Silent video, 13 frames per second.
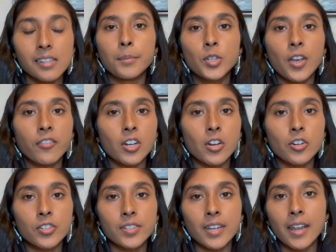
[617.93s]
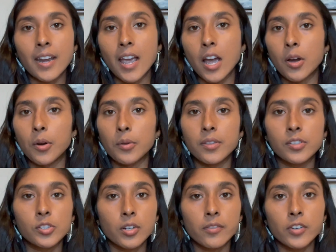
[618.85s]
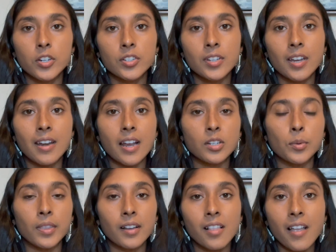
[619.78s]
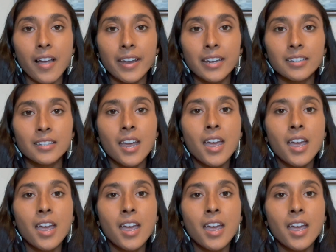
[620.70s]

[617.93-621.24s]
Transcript: So you have to understand how the servers connect with the client,